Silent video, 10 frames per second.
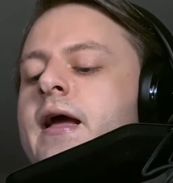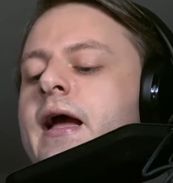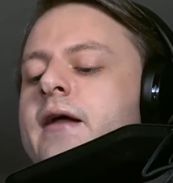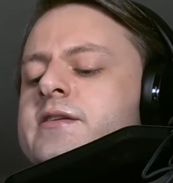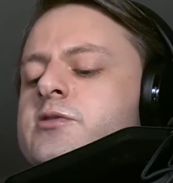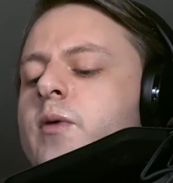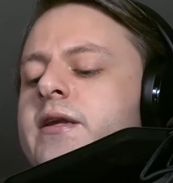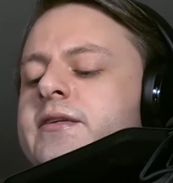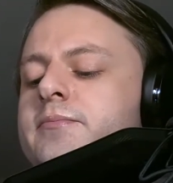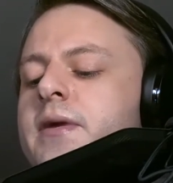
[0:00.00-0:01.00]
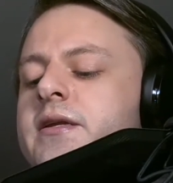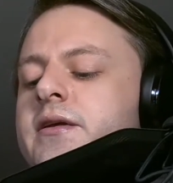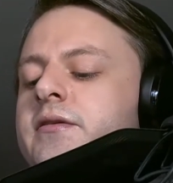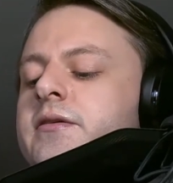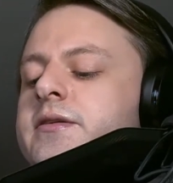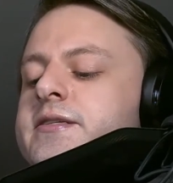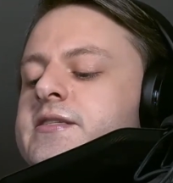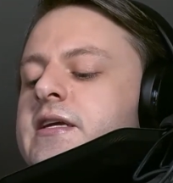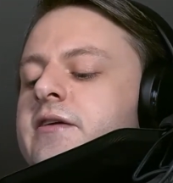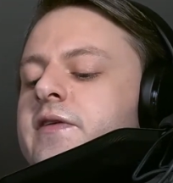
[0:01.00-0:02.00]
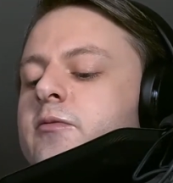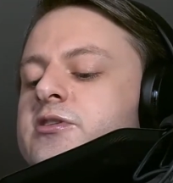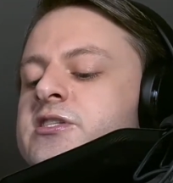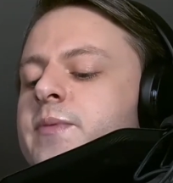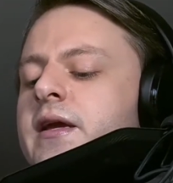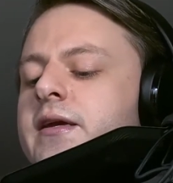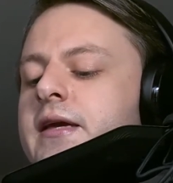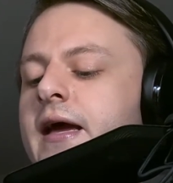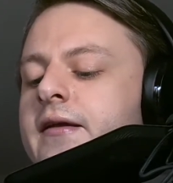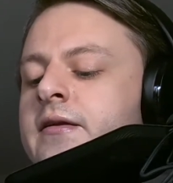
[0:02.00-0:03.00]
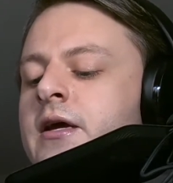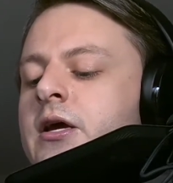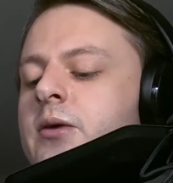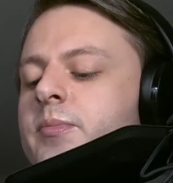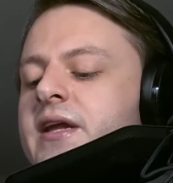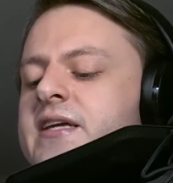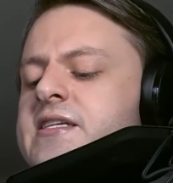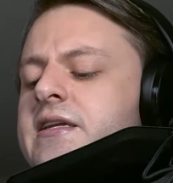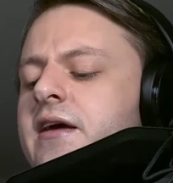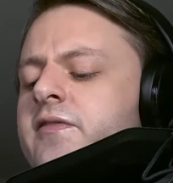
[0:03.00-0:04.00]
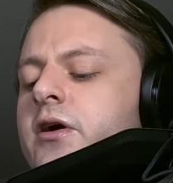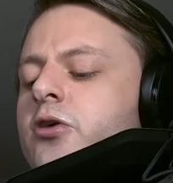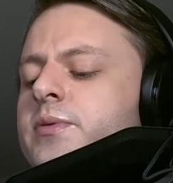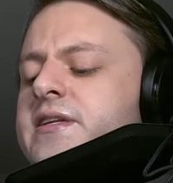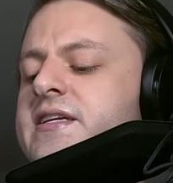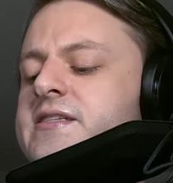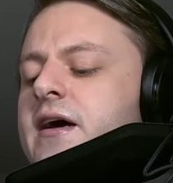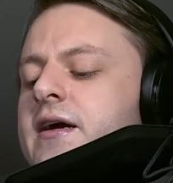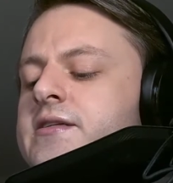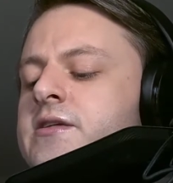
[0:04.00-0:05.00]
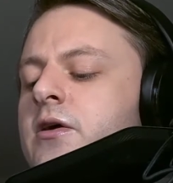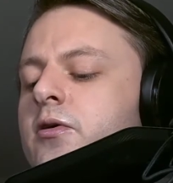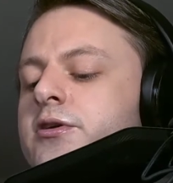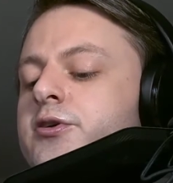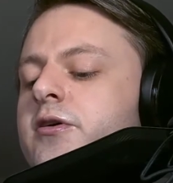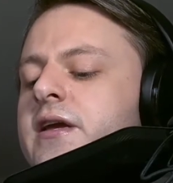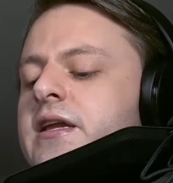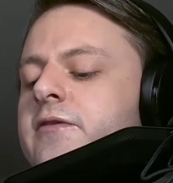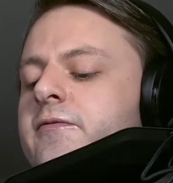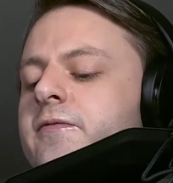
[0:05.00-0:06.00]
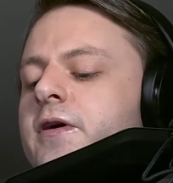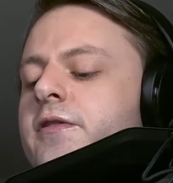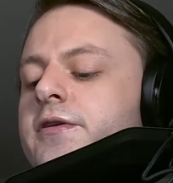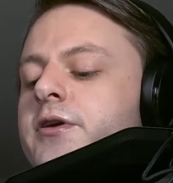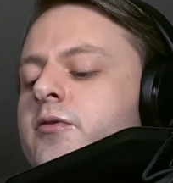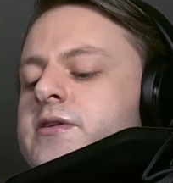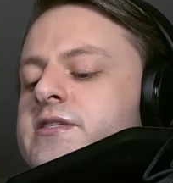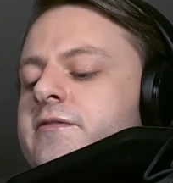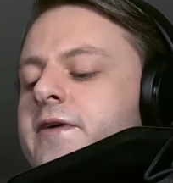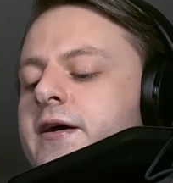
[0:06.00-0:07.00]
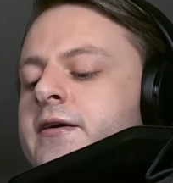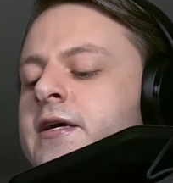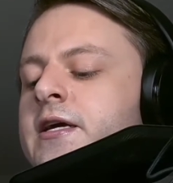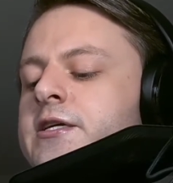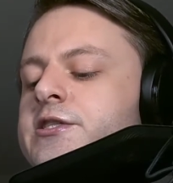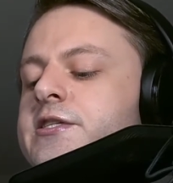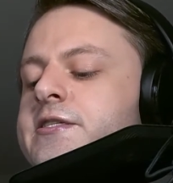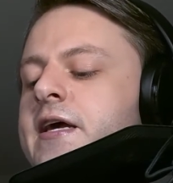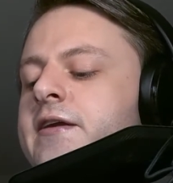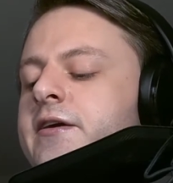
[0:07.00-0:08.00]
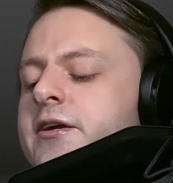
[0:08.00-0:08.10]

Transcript: Alice waited a minute to see if he would speak again, but as he never opened his eyes or took any further notice of her, she said,